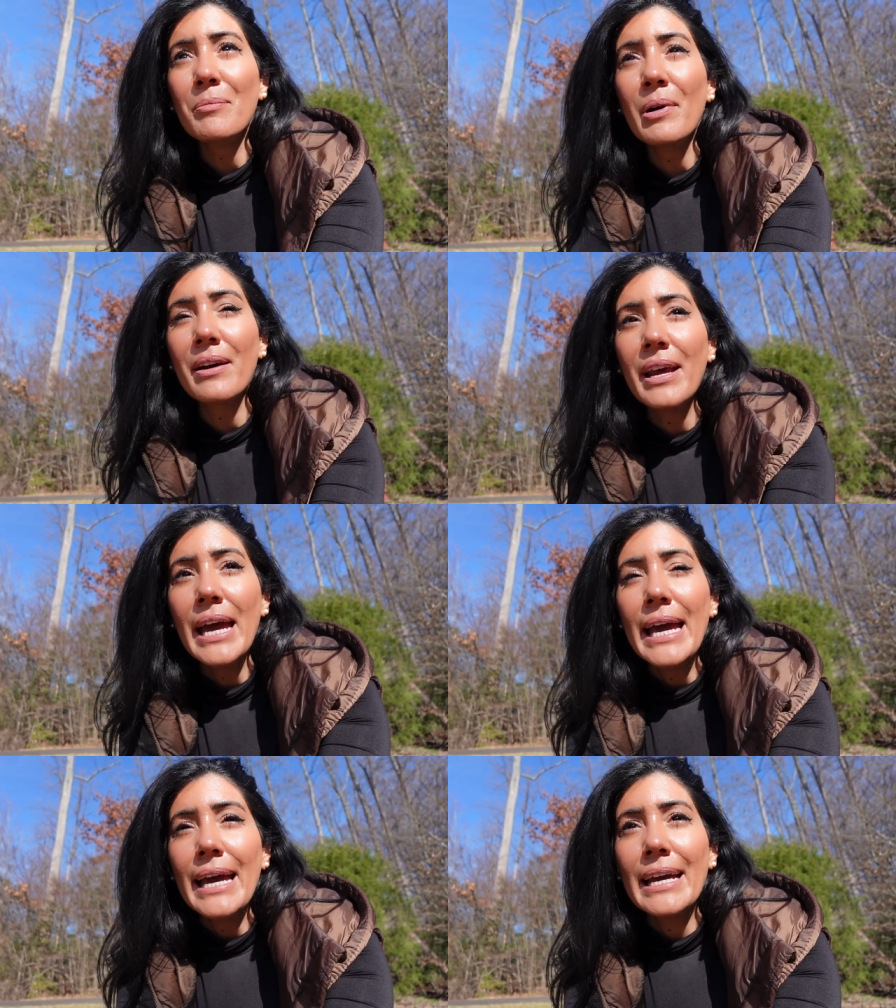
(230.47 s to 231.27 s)
But
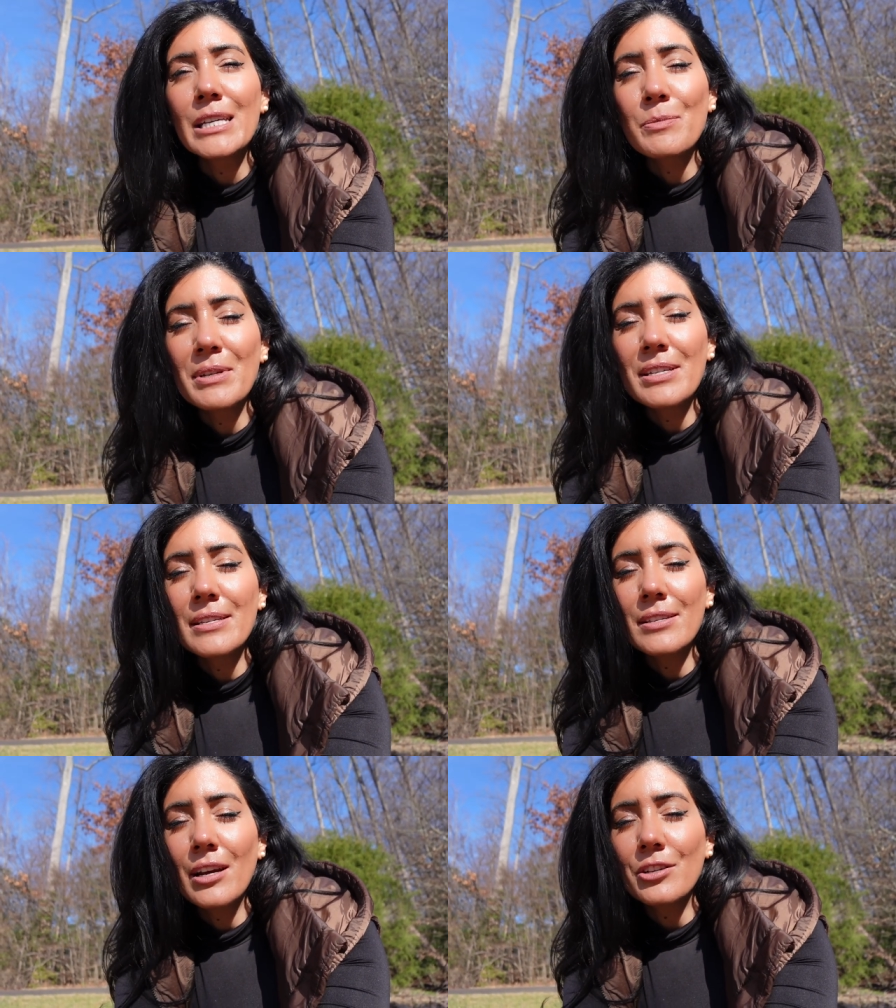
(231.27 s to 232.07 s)
it's been
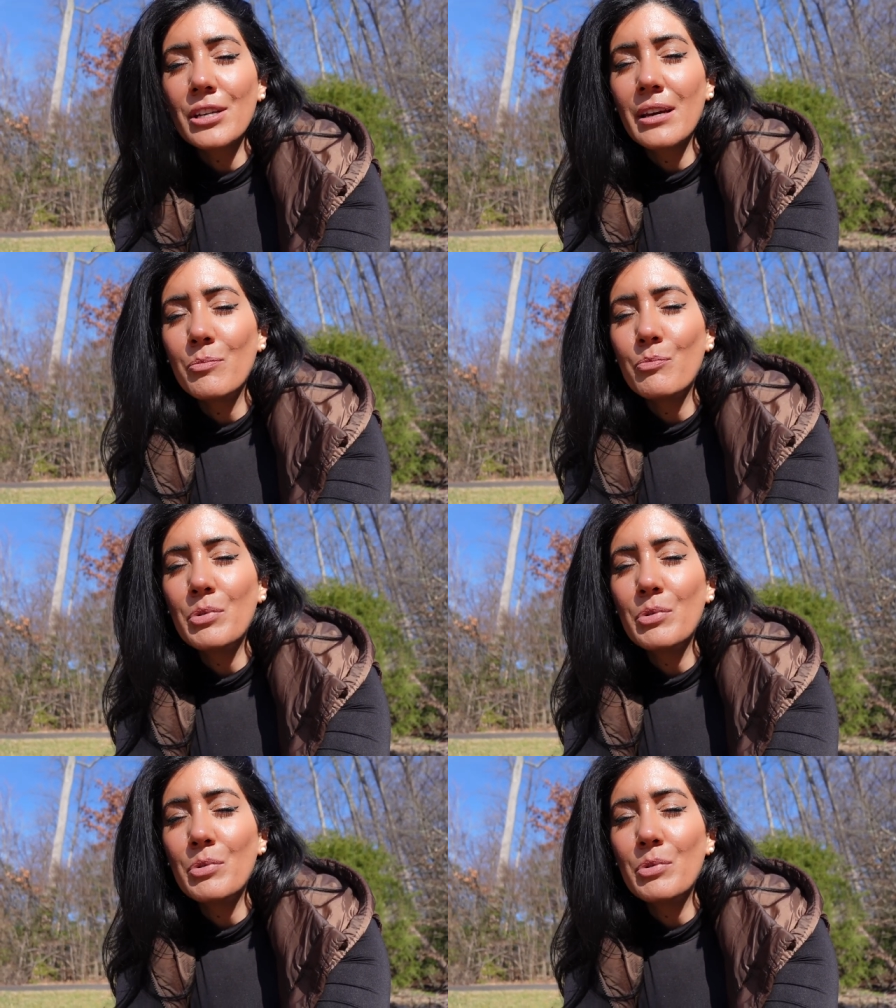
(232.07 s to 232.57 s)
such a